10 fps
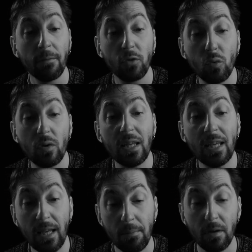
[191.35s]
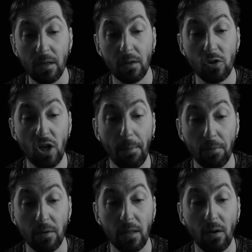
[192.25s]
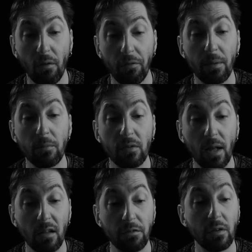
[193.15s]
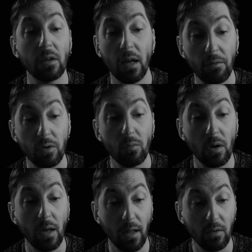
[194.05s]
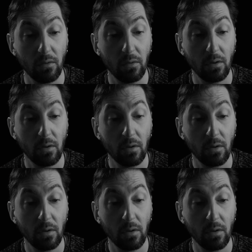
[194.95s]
to the imminent jeopardy of themselves and everyone else.